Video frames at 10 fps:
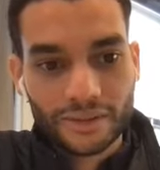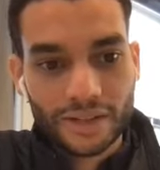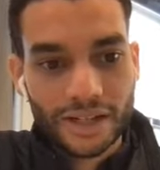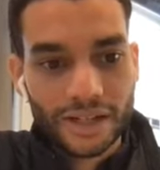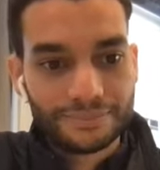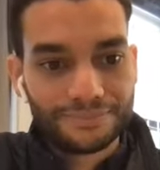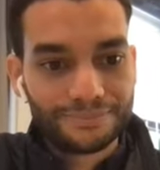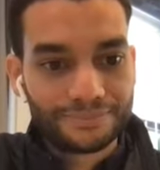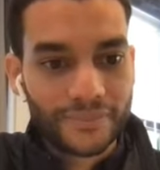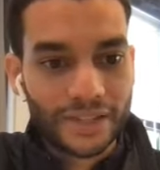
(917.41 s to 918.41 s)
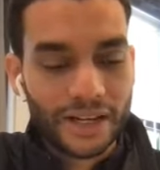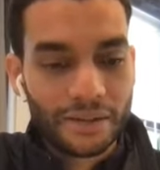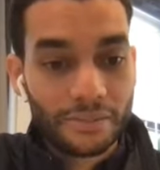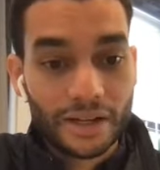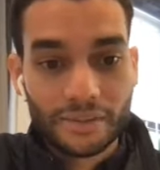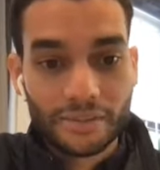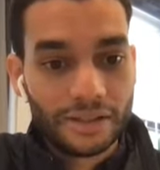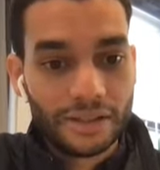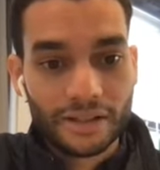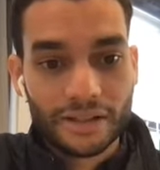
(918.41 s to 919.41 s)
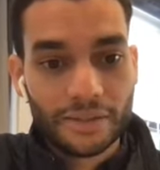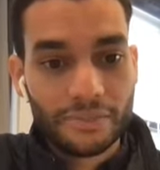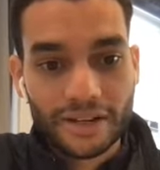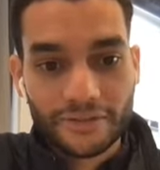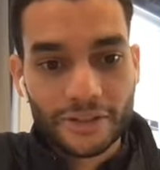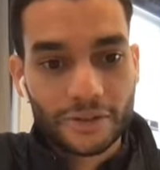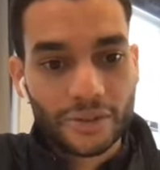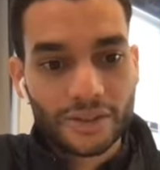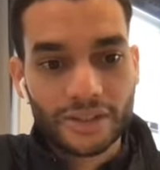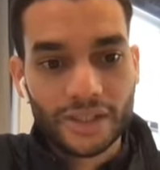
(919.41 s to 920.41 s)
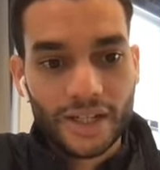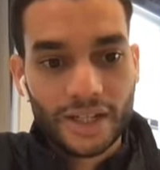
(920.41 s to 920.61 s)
in the benefits world.